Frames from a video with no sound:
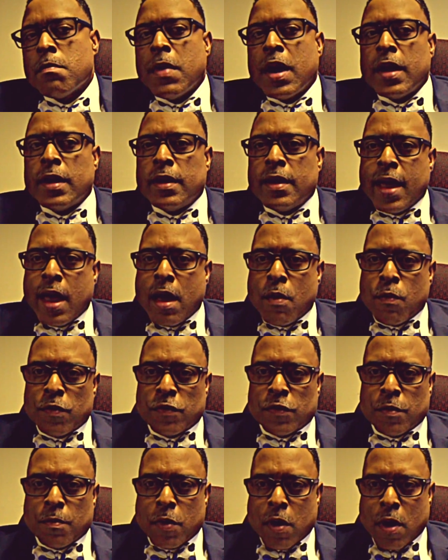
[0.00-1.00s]
My dad
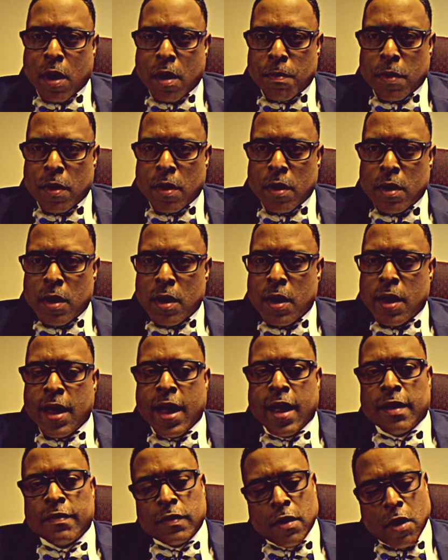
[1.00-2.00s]
was a barber.
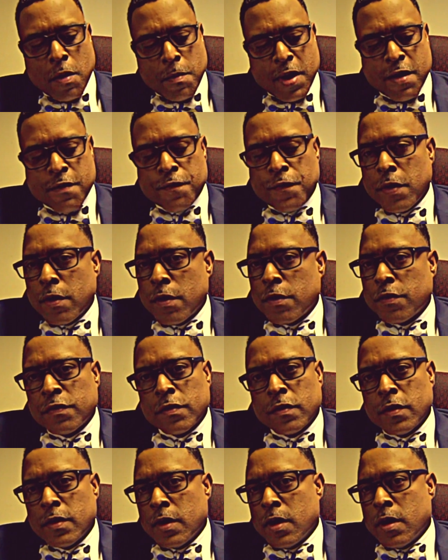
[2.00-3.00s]
I saw my
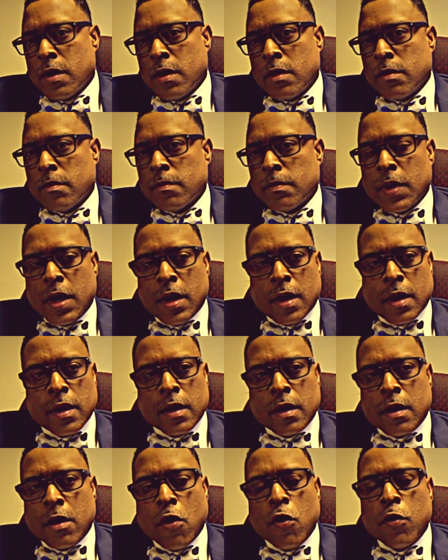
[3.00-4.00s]
first
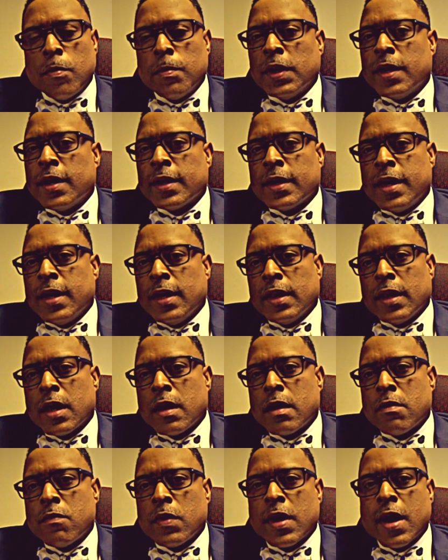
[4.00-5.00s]
cold blood
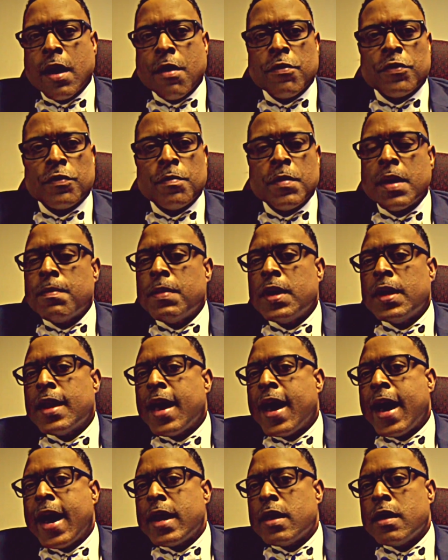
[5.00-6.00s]
killing when I was maybe
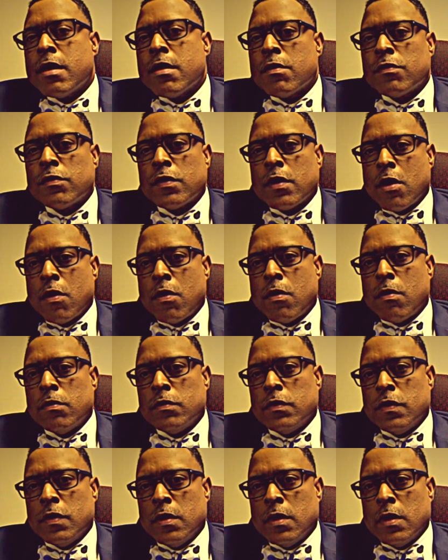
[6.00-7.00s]
9 years
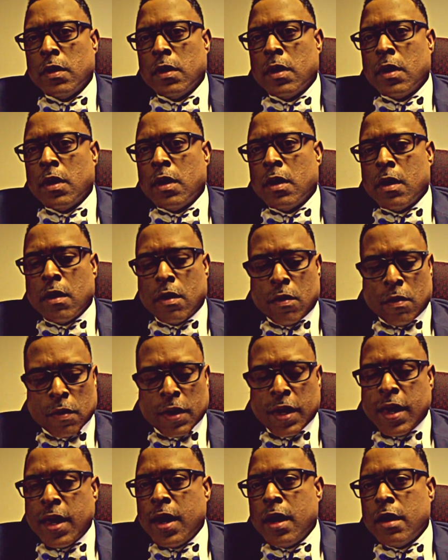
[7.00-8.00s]
old
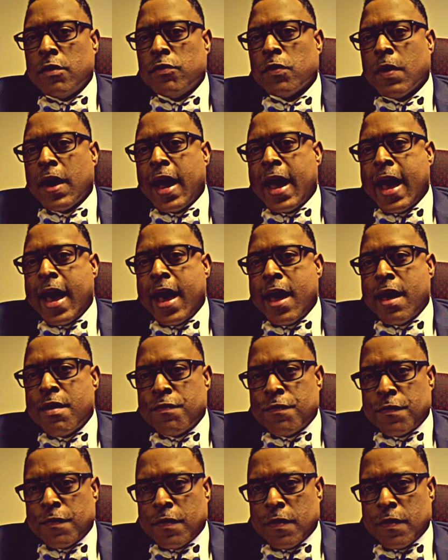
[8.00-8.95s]
on King Drive.